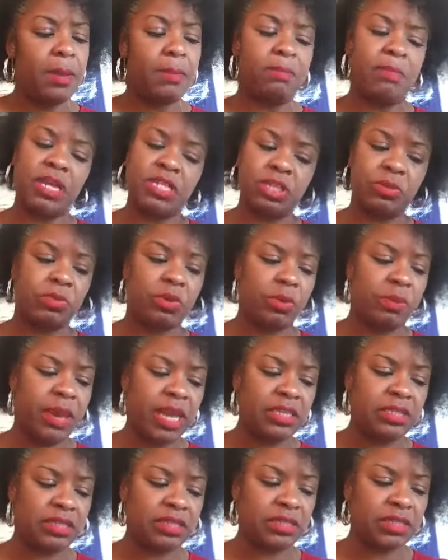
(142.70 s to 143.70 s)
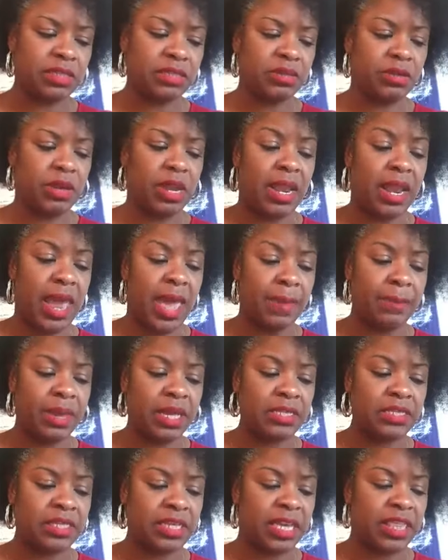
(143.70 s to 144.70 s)
Mr. Perplexus
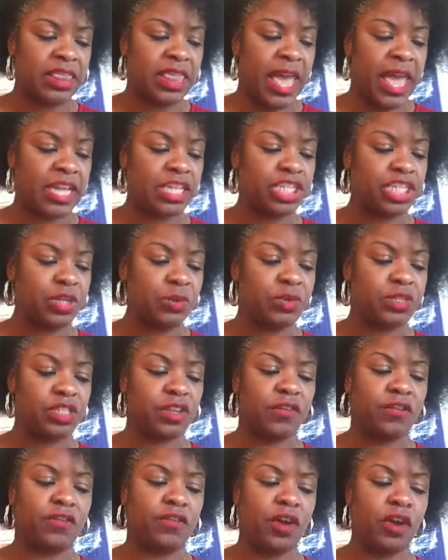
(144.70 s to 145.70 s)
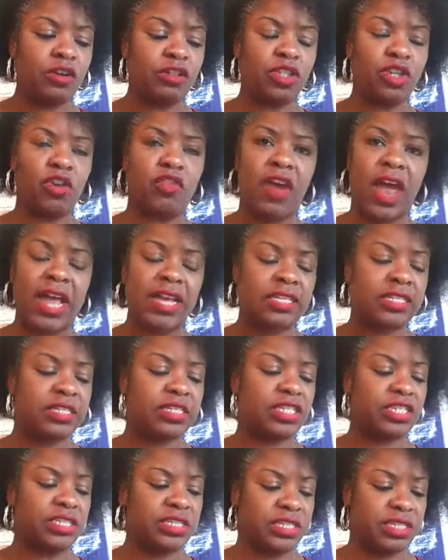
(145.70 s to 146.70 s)
lamented that she was the first Gratch
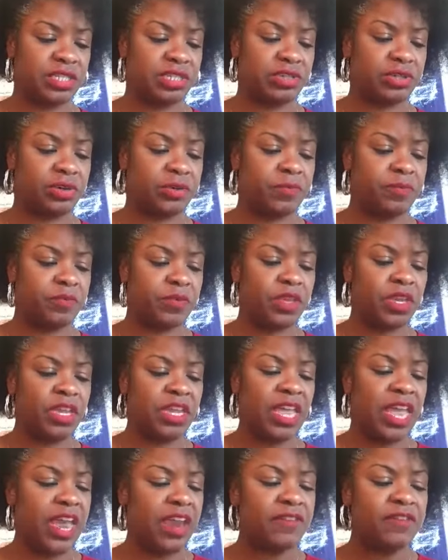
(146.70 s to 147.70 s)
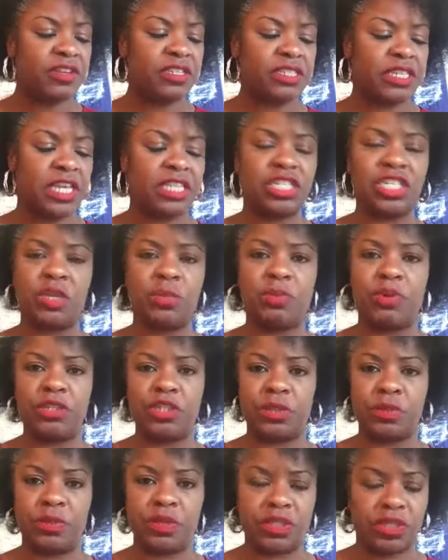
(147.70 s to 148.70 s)
sister ever sent to the
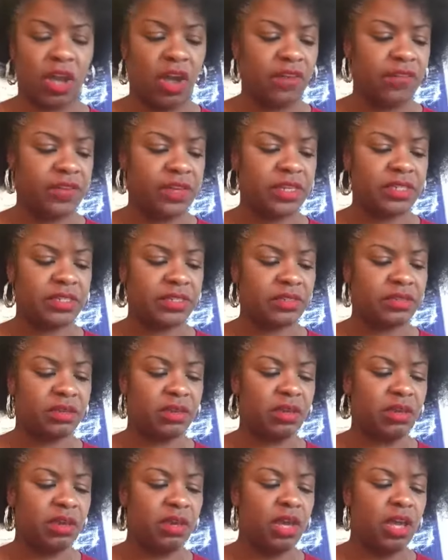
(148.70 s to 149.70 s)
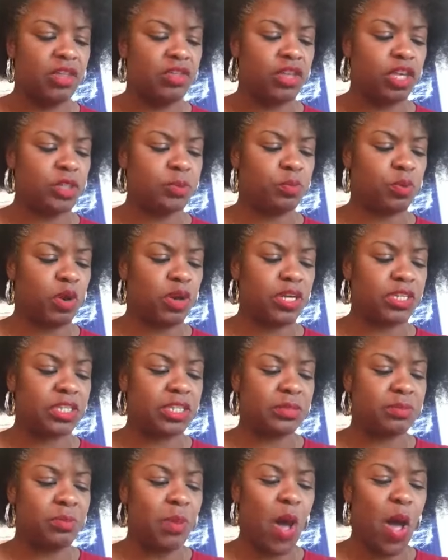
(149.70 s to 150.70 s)
principal's office. This brought a
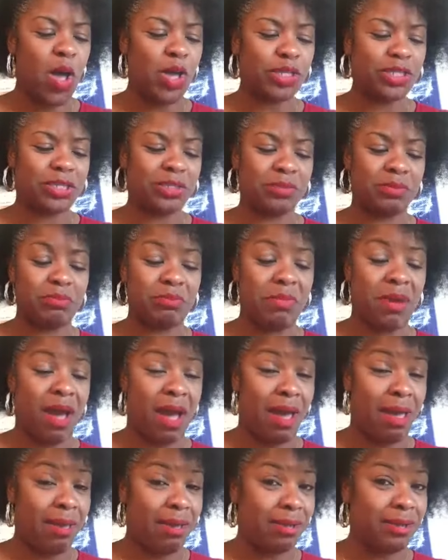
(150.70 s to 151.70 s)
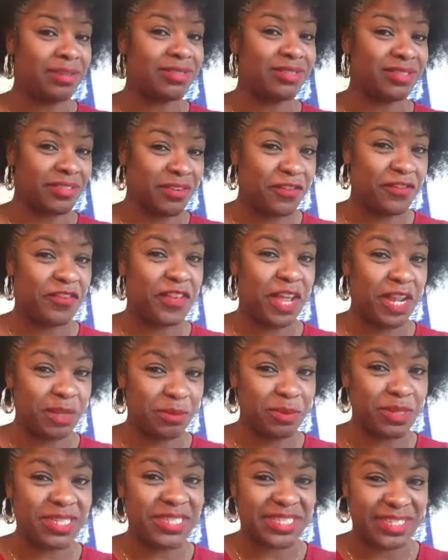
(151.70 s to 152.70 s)
small smile to
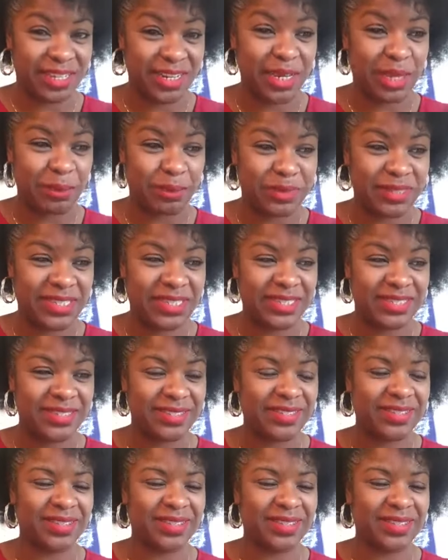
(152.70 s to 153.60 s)
Velma's lips.